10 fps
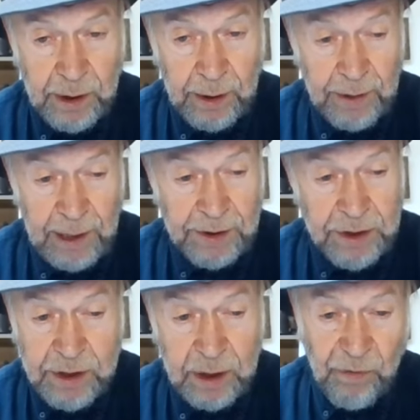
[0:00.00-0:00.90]
And
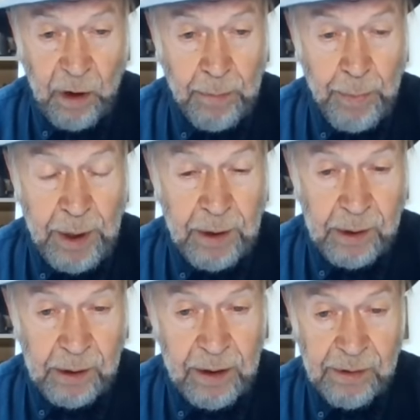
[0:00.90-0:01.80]
that's far
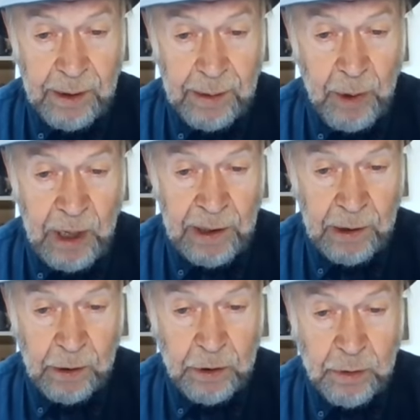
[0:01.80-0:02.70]
better than
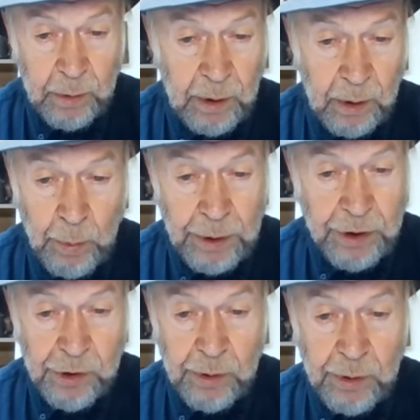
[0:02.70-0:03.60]
models in
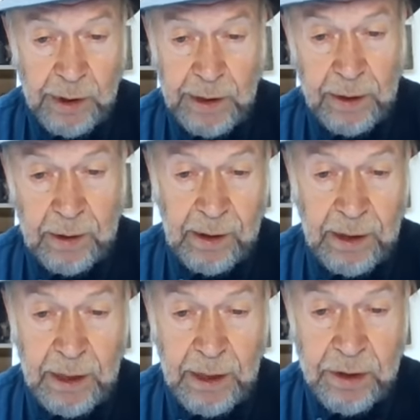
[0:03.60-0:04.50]
which you can get
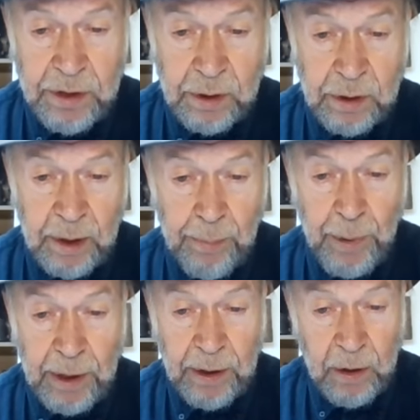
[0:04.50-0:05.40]
any answer
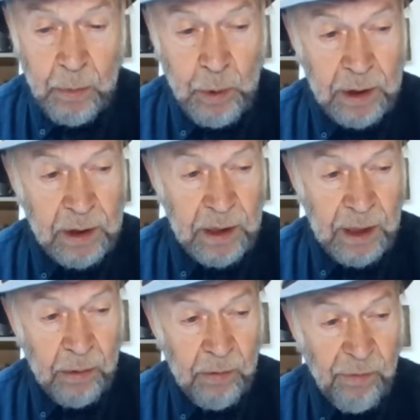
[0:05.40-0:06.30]
depending on what
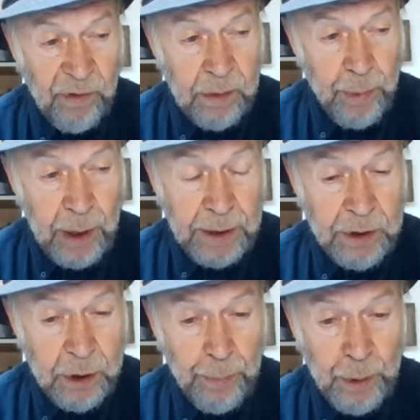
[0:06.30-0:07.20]
cloud
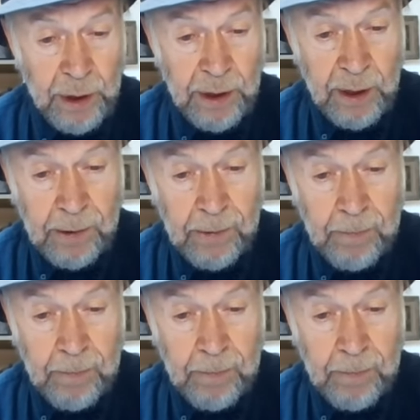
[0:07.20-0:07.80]
feedbacks you put in.